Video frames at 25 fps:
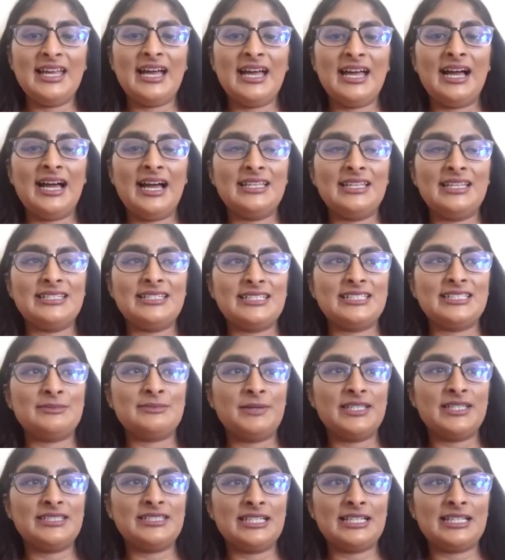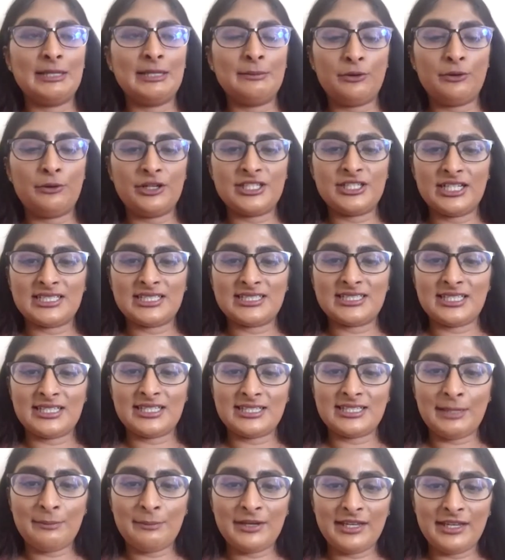And it's basically projects that's
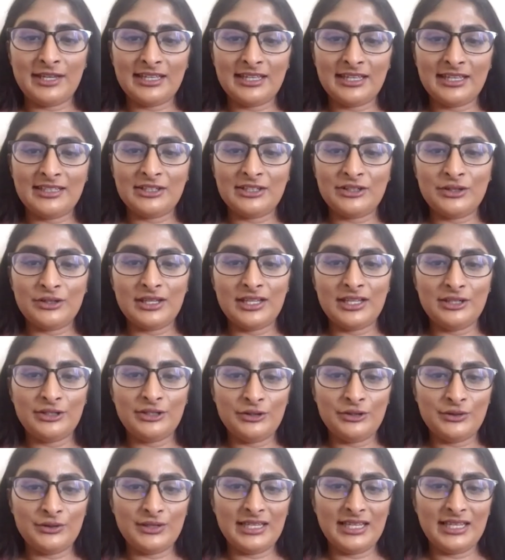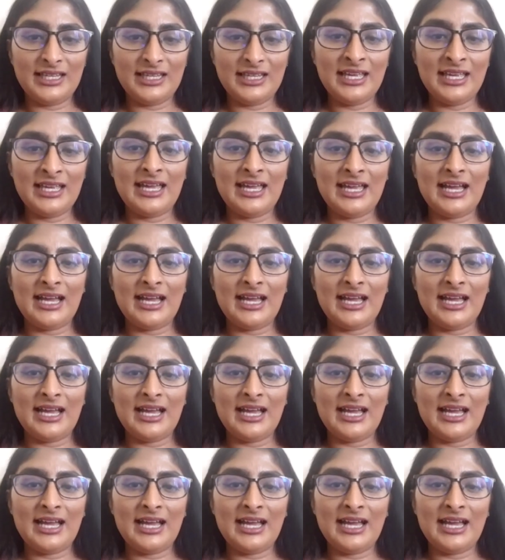happening in uni